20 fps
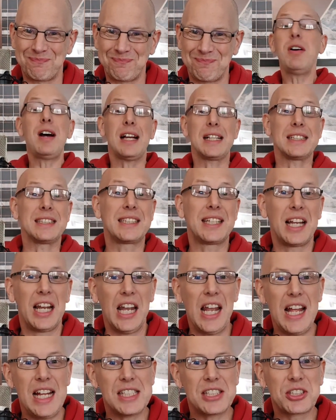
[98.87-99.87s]
Right,
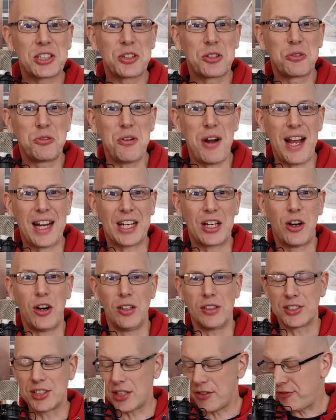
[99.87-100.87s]
let's crack
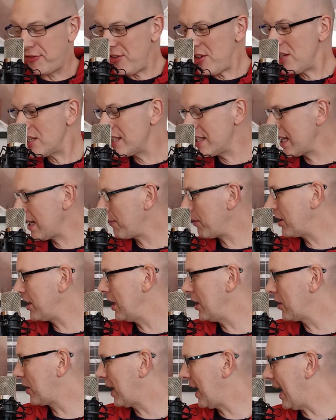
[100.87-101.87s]
on. So the first thing I'm going
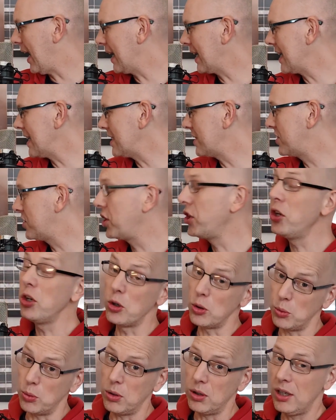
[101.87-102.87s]
to look at is
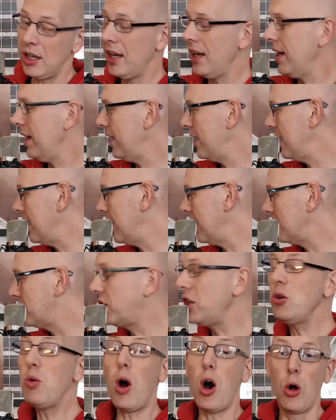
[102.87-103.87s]
two
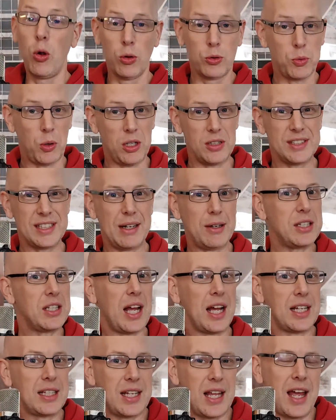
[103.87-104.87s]
old ones.
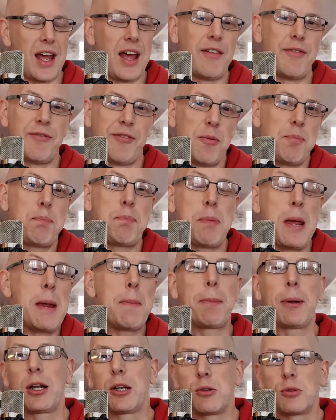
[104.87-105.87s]
For
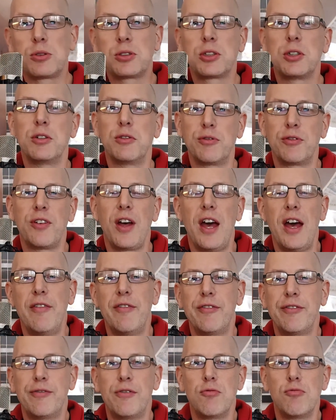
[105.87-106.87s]
people who sort
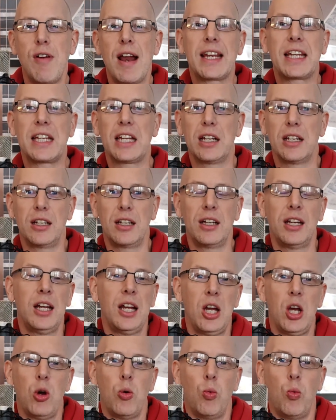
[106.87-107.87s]
of regular
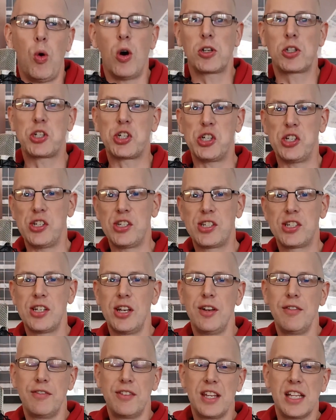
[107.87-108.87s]

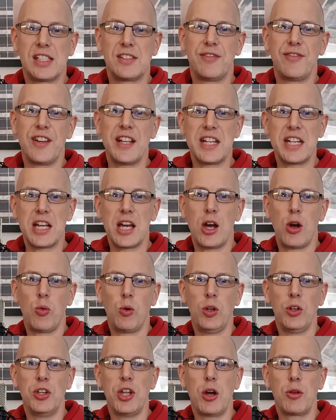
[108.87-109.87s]
watchers of this video
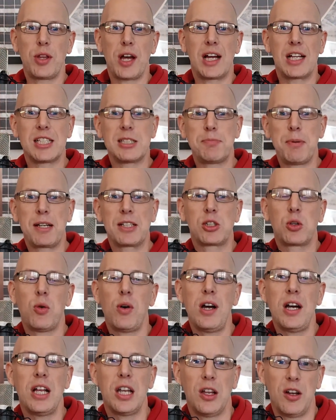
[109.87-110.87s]
will know that I spend
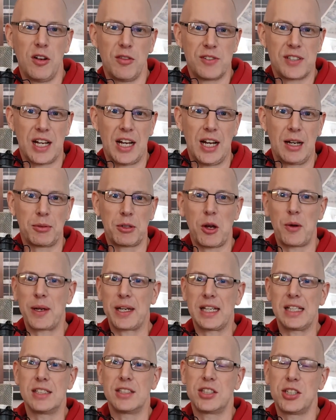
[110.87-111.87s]
quite a lot of time
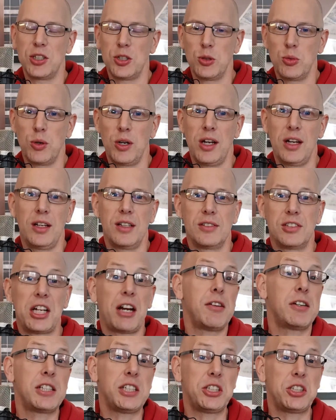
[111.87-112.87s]
going into
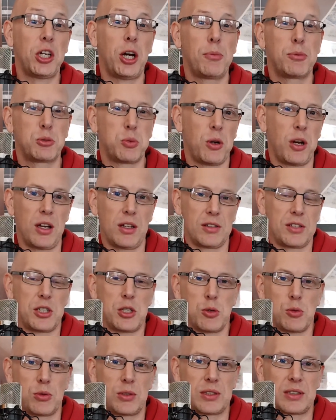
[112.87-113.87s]
charity shops, what
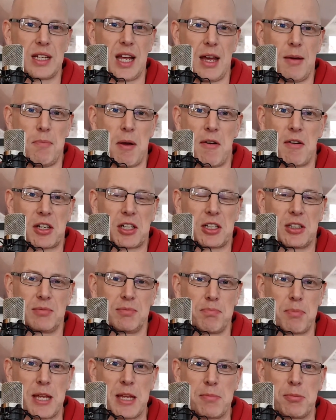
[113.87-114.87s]
you
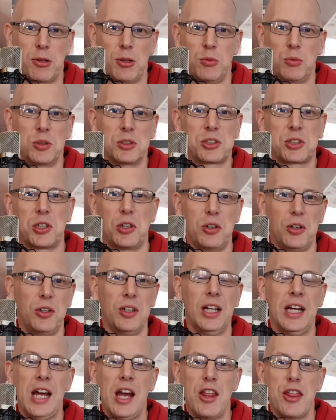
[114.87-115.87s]
American people would
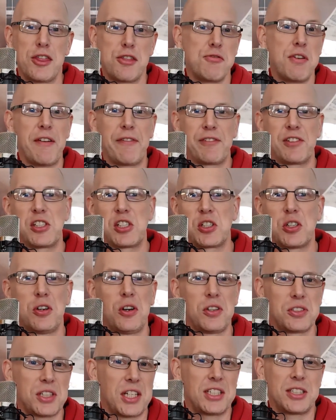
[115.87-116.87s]
call thrift
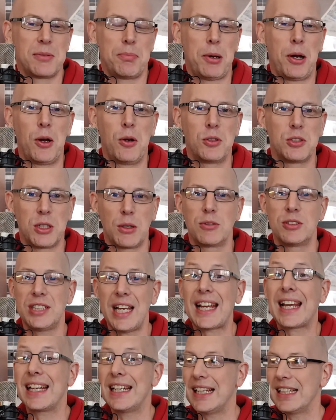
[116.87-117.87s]
stores, I suppose, you know,
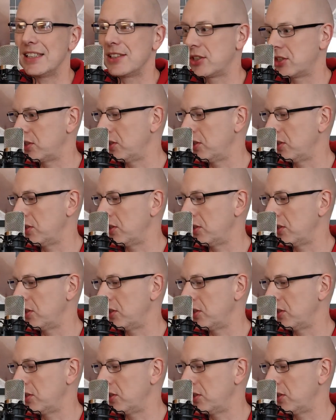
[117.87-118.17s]
second-hand